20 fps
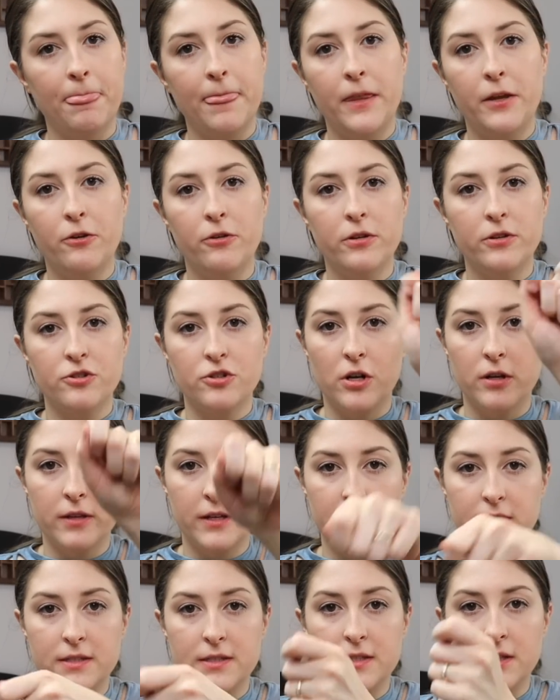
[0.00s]
you can draw
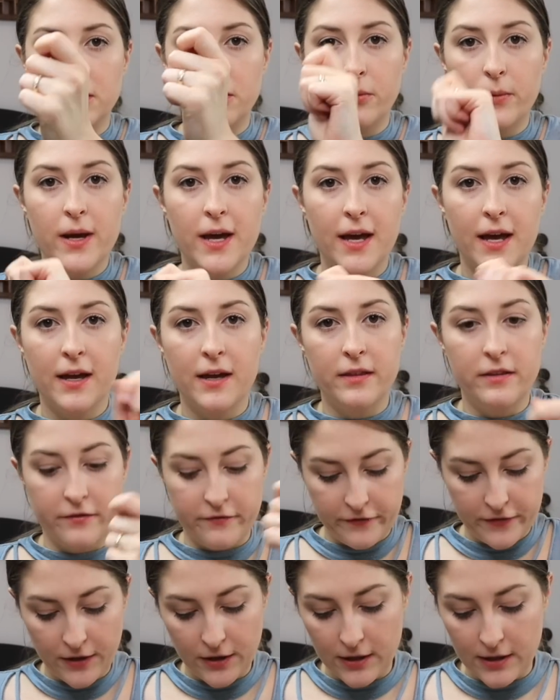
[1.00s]
like a silhouette and then
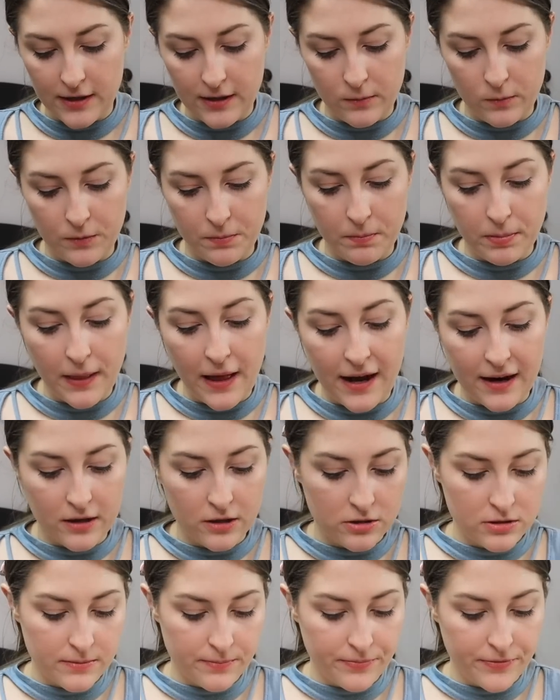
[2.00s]
fill it in with black
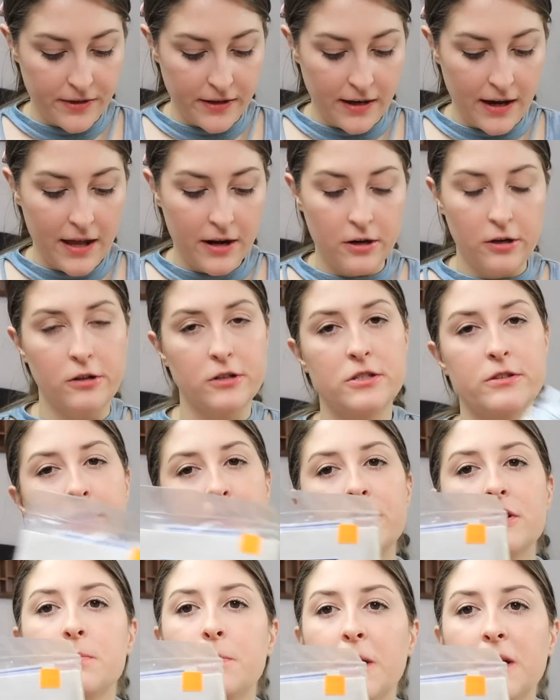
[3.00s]
or something. I don't know, so I
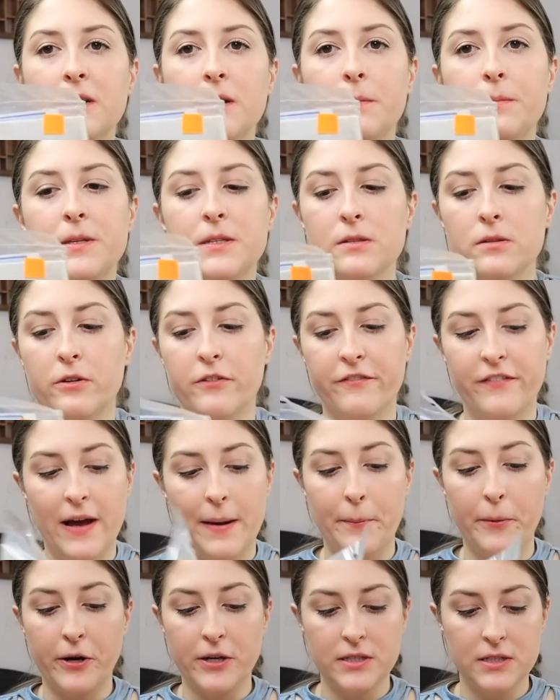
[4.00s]
just picked up these little
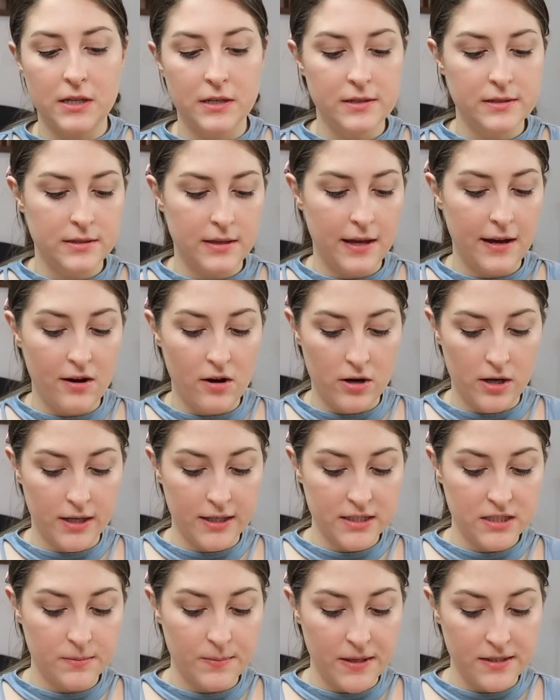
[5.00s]
fabrics because they are
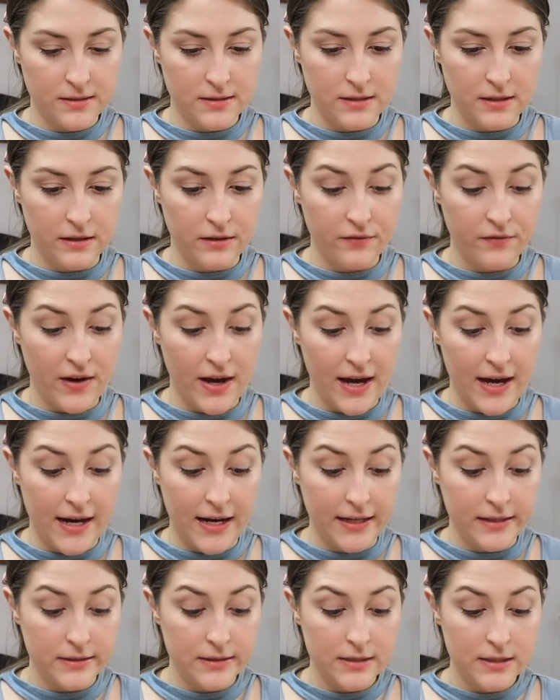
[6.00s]
expensive
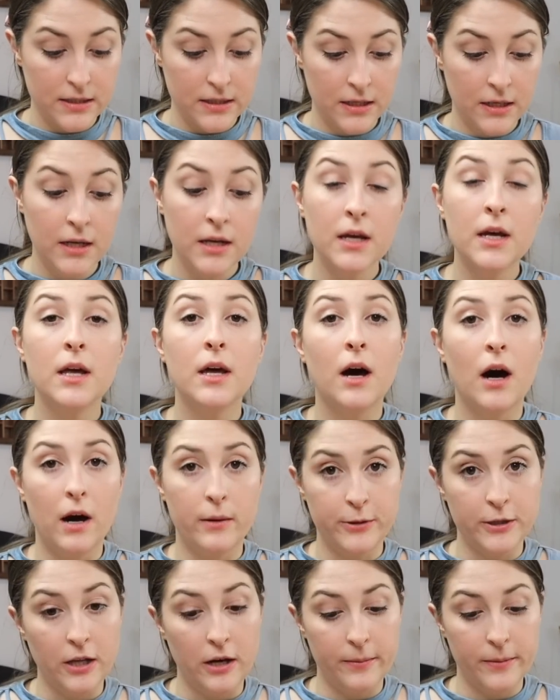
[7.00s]
at
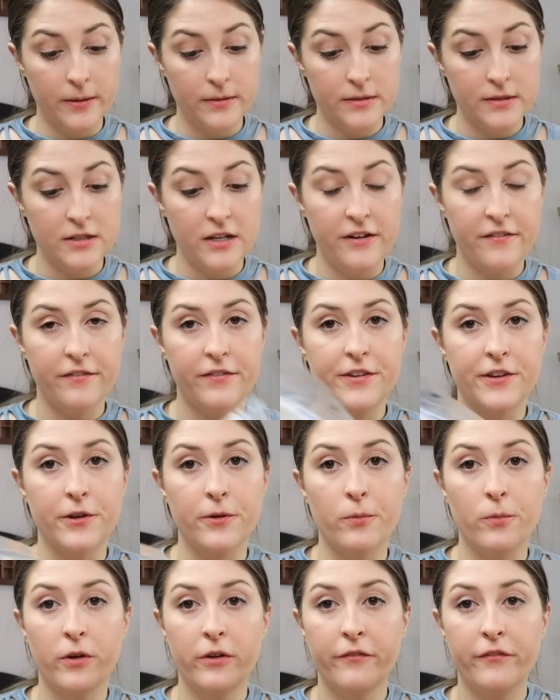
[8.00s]
Hobby Lobby and stuff.
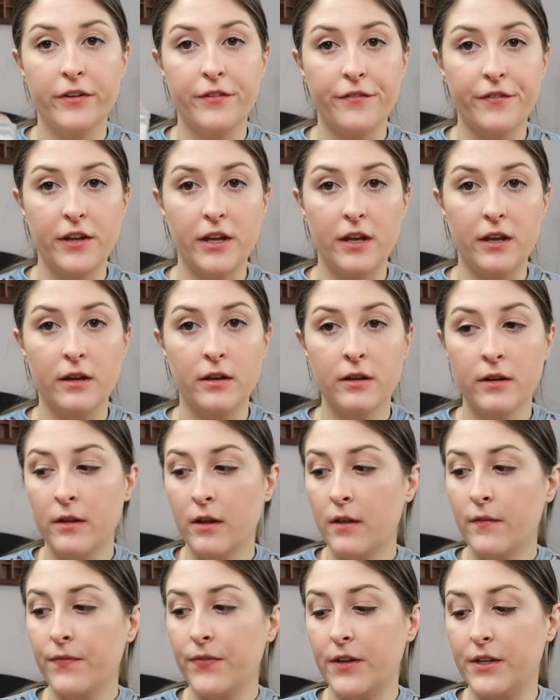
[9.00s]
So $1.50,
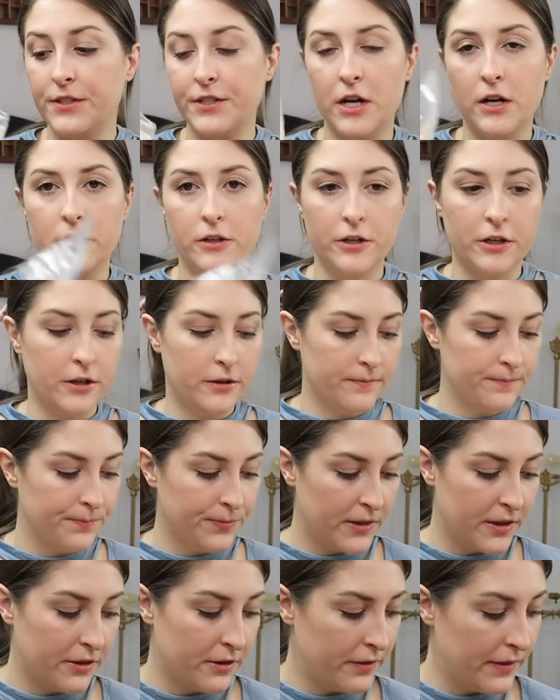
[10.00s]
$1.
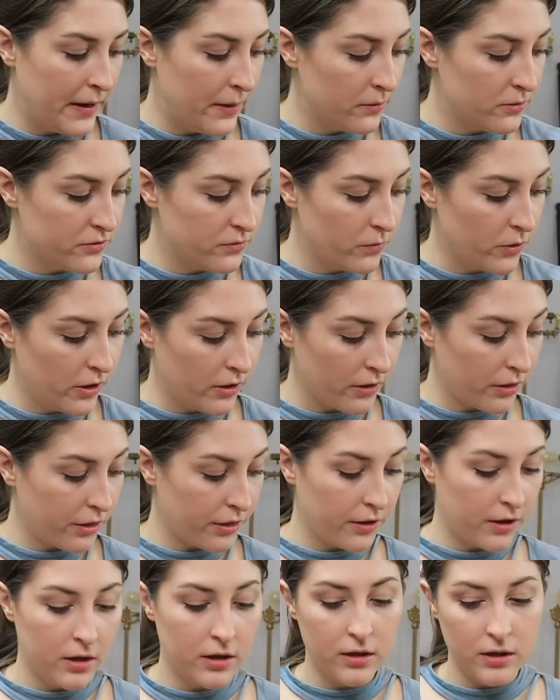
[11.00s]
I thought that was
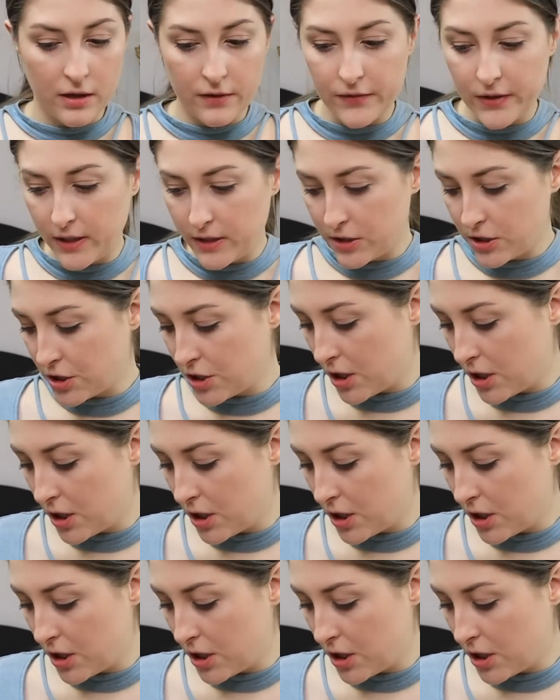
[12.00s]
worth giving it a